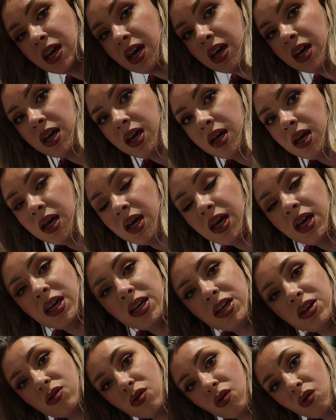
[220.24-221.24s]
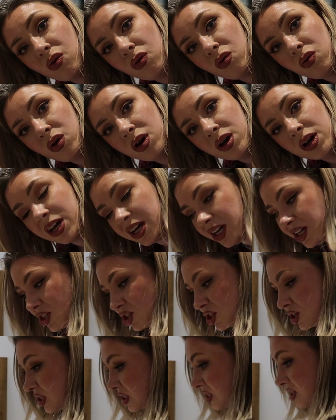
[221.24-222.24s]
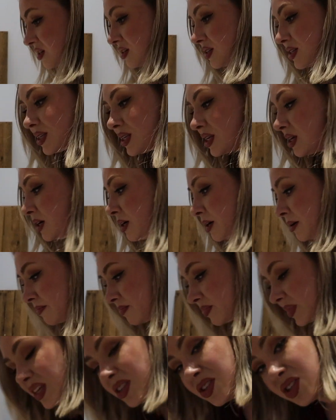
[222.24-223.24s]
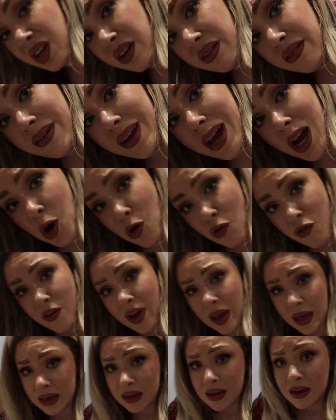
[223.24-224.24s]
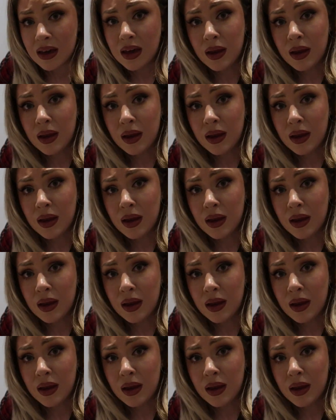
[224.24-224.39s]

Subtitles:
it, you know? It's just, it's unnerving.